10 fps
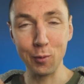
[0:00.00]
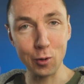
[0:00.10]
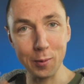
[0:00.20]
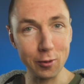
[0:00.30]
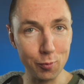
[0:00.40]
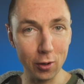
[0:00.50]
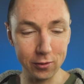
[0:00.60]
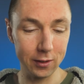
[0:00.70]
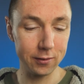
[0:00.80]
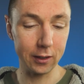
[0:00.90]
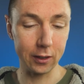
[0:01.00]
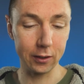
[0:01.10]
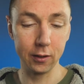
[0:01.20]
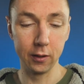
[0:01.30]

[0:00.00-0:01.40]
we'll come on to price in a second.